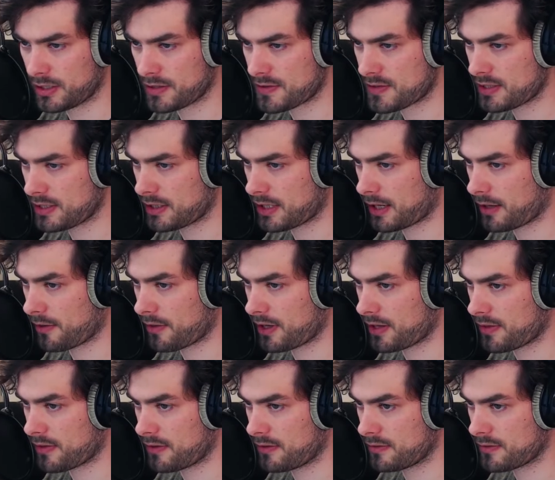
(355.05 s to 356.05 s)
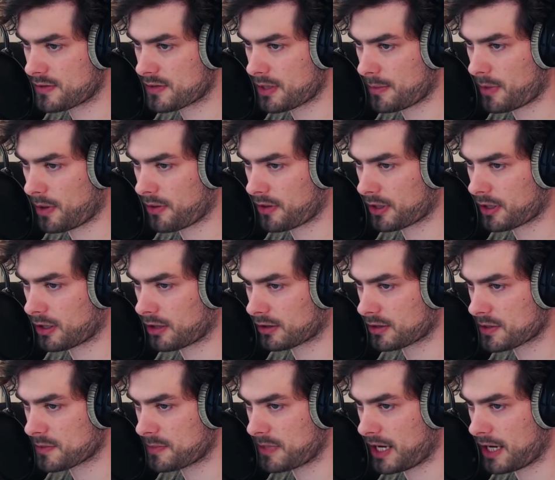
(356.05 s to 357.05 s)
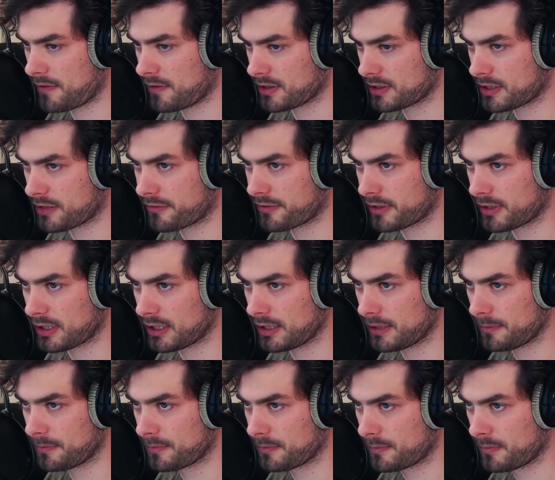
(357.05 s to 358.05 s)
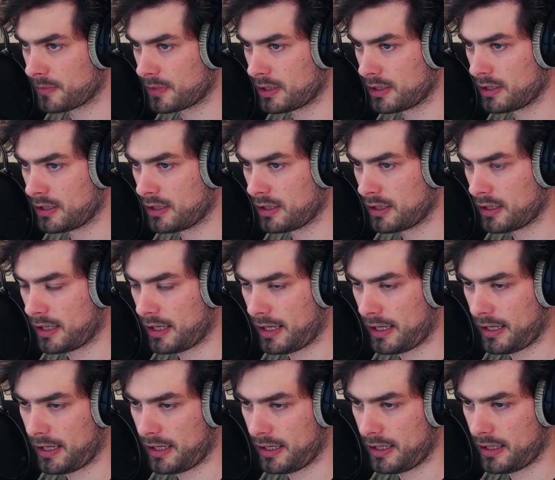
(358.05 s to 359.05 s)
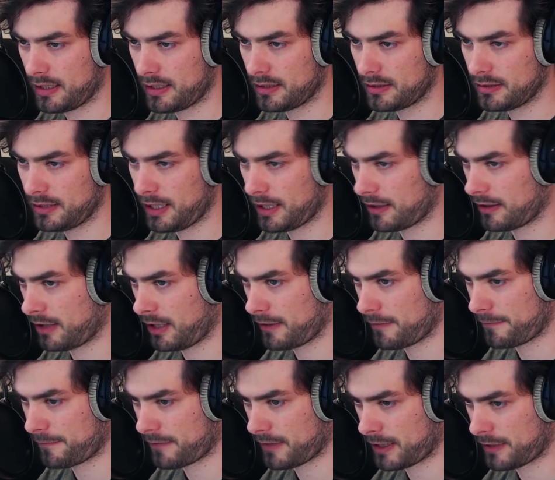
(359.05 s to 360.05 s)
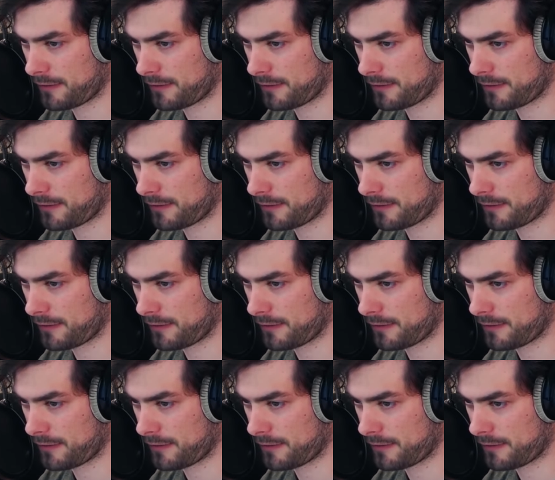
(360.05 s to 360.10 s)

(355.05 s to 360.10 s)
see now that somehow the clock is behaving differently. And yeah, I